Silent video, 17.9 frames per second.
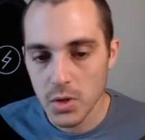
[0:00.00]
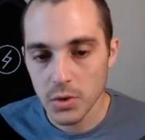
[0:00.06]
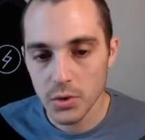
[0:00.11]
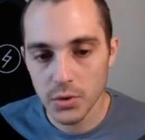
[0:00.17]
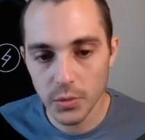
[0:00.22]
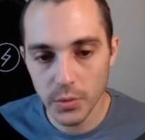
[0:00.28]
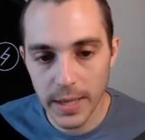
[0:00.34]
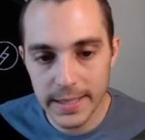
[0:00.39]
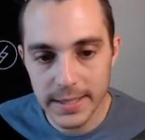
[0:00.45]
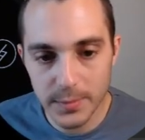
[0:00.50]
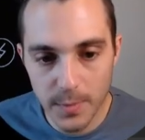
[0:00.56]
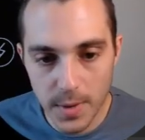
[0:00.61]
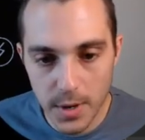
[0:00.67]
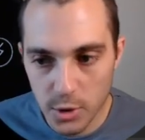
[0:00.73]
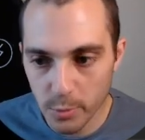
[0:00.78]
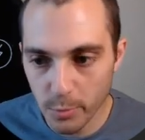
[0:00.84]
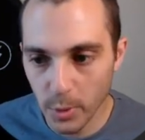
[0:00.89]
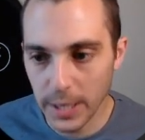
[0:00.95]
So that's
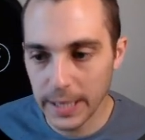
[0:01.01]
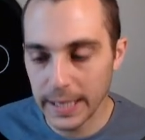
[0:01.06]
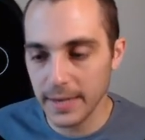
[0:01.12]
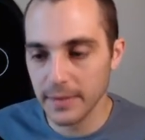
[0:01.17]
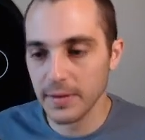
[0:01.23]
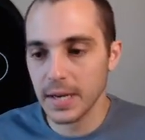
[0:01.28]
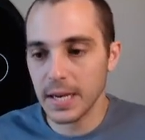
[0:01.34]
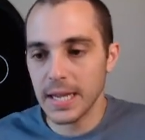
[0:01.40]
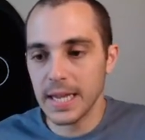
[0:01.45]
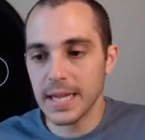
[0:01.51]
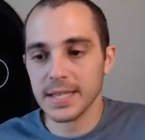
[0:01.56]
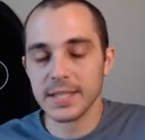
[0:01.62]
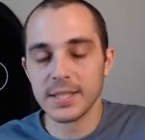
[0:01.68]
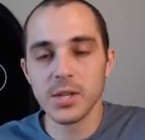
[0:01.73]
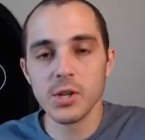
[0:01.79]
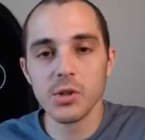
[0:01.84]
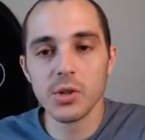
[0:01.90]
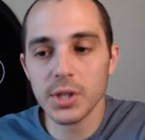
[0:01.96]
my new break even. It
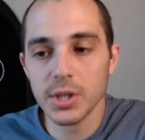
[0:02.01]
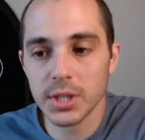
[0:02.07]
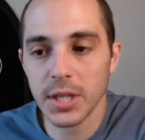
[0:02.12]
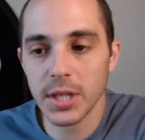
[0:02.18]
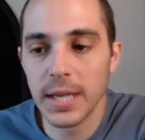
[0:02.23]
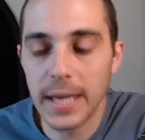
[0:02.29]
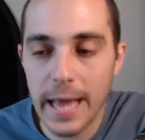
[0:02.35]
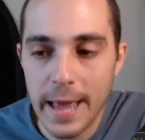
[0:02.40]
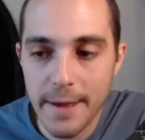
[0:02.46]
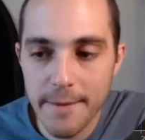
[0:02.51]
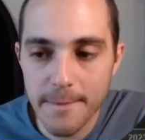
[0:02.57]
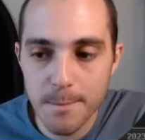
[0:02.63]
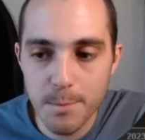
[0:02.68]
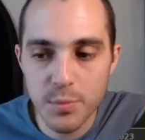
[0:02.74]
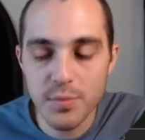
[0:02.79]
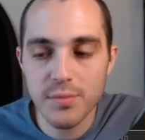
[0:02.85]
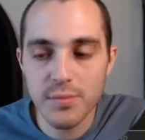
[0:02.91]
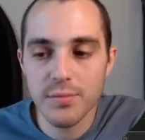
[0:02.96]
still looks like a
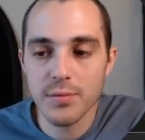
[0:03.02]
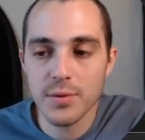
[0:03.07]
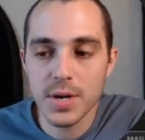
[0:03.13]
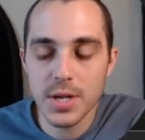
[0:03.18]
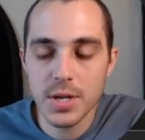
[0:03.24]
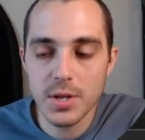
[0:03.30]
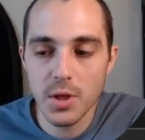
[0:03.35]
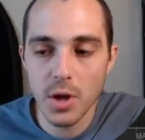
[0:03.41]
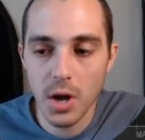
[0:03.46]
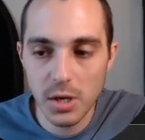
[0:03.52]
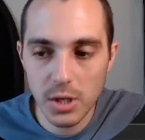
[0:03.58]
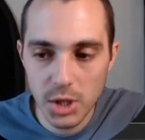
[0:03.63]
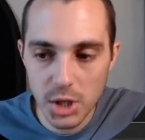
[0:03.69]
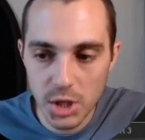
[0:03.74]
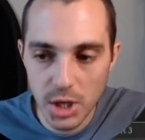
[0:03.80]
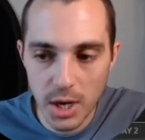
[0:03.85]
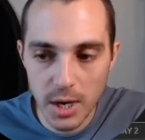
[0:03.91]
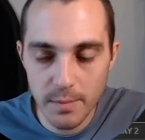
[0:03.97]
pretty long
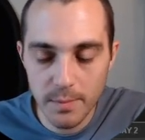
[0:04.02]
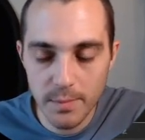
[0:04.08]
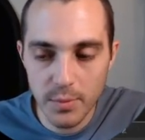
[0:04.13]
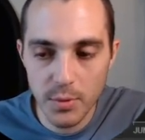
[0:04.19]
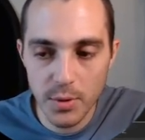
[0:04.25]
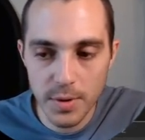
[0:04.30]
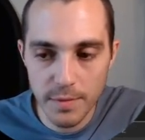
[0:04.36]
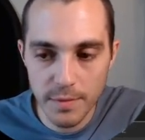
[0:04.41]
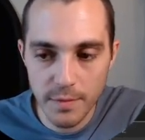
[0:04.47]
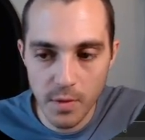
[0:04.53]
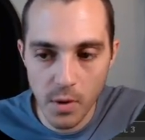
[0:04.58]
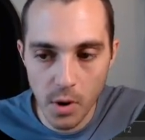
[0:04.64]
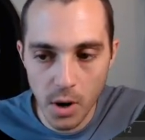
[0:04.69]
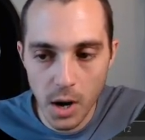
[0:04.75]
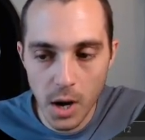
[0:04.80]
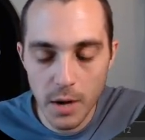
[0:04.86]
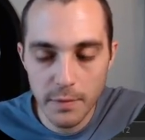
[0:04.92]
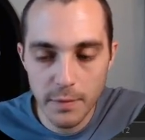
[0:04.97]
shot, pretty
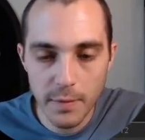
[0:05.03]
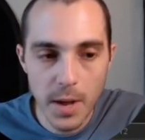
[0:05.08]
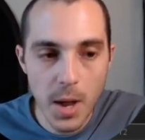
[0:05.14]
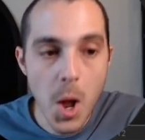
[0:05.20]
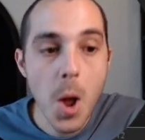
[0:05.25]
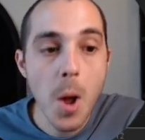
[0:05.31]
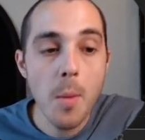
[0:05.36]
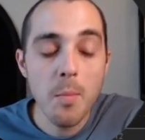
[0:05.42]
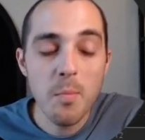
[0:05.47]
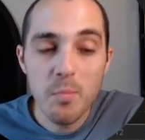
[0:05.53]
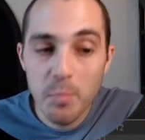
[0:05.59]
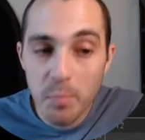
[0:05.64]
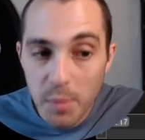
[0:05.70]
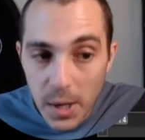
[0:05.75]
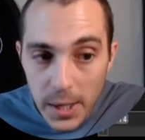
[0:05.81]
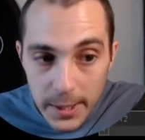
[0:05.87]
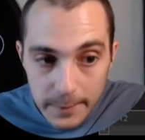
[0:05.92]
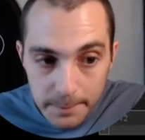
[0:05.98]
far off,
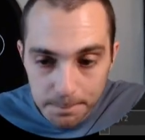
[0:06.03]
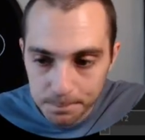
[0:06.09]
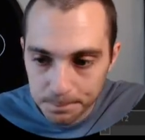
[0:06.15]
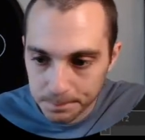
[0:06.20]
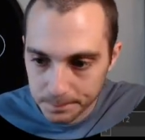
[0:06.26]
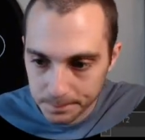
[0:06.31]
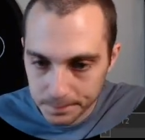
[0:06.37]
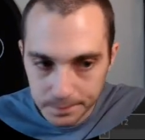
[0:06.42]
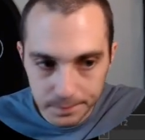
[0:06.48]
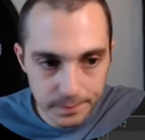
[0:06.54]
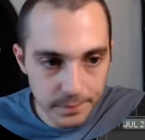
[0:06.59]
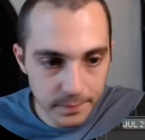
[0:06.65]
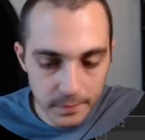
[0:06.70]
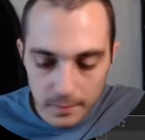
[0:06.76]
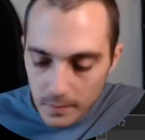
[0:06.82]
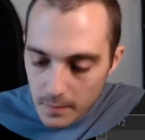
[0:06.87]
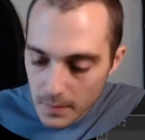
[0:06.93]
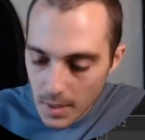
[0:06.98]
but
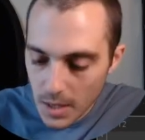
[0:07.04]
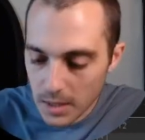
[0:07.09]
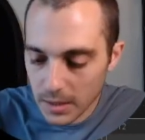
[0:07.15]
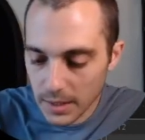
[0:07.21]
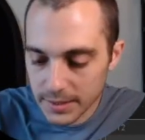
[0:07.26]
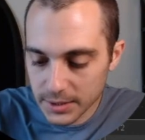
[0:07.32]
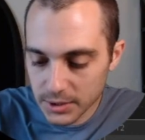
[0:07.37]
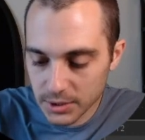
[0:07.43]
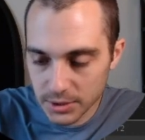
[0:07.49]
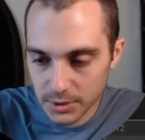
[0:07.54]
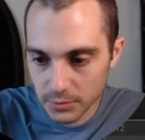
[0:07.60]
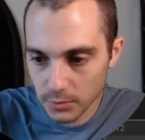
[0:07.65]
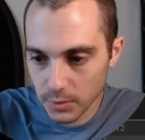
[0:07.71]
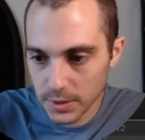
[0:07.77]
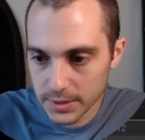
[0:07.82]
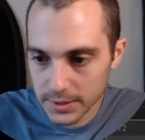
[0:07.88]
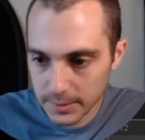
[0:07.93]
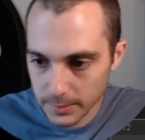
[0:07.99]
let's just
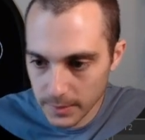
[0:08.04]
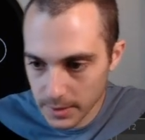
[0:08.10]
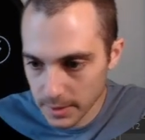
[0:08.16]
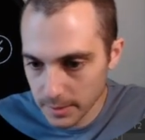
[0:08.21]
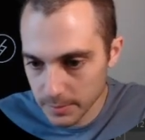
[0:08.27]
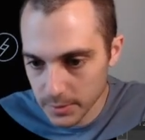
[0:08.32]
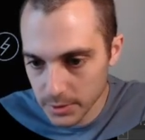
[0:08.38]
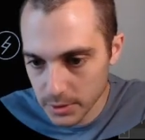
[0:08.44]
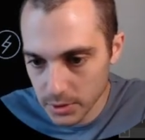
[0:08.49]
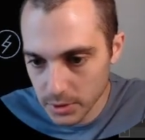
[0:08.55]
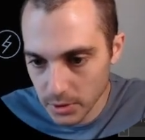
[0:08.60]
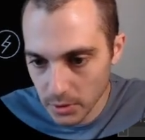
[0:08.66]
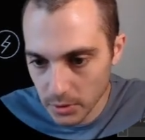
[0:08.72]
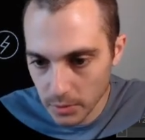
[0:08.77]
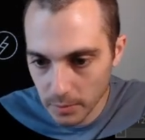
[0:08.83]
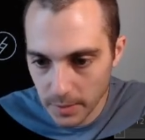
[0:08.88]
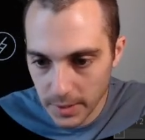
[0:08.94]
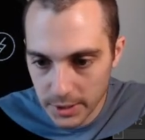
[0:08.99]
run some of the numbers.
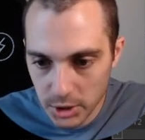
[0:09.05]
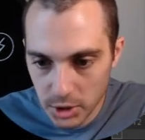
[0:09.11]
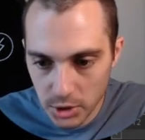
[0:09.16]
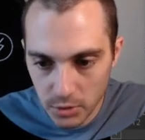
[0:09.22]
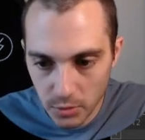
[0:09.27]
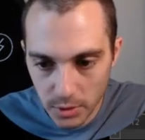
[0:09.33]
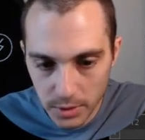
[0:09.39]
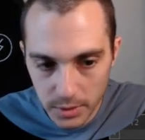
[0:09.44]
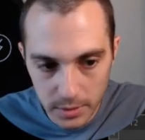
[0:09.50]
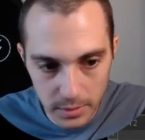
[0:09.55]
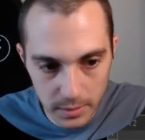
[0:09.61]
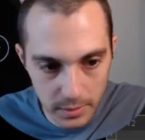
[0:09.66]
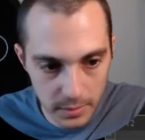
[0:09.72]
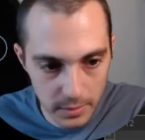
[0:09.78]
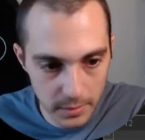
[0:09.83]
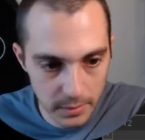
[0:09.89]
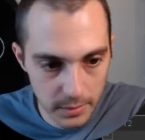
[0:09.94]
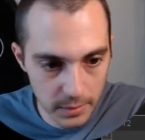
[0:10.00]
So my short
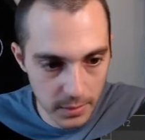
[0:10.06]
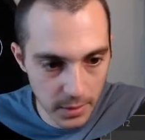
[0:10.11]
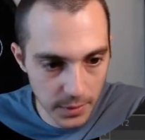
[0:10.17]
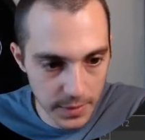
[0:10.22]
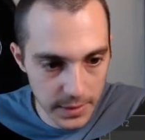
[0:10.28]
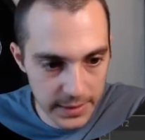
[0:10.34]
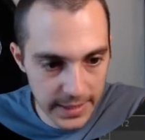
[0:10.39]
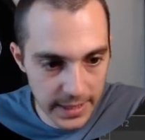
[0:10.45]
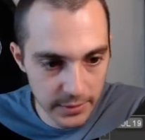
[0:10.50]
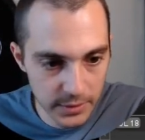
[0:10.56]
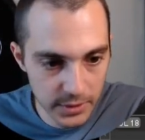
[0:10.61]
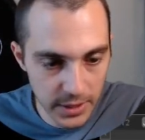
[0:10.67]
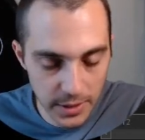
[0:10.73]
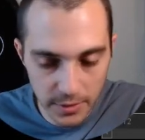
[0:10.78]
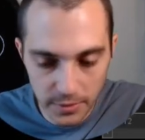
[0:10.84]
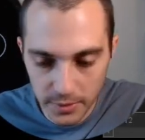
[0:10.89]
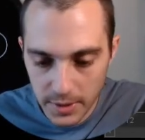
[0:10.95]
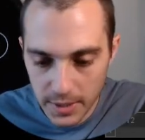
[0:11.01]
on the
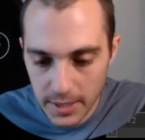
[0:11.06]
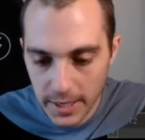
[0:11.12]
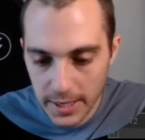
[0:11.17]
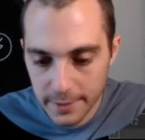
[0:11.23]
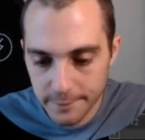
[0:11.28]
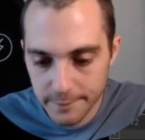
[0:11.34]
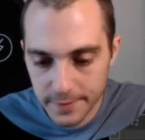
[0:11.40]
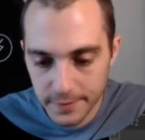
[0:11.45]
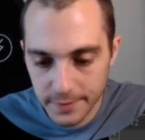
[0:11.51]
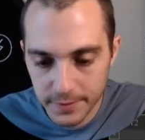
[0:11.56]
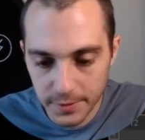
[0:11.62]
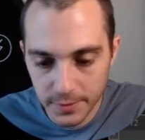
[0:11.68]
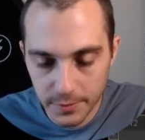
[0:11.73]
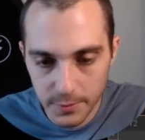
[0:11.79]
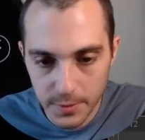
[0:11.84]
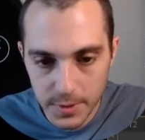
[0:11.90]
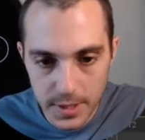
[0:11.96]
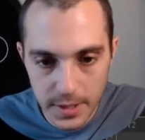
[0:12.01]
downside,
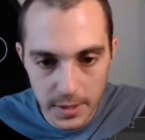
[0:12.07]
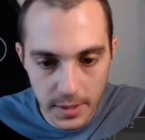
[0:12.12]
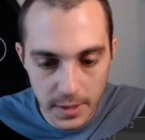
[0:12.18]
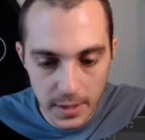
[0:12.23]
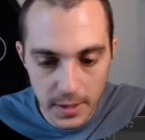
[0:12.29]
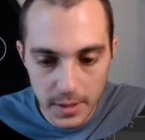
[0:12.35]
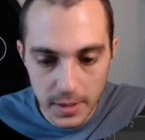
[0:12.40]
$39.53.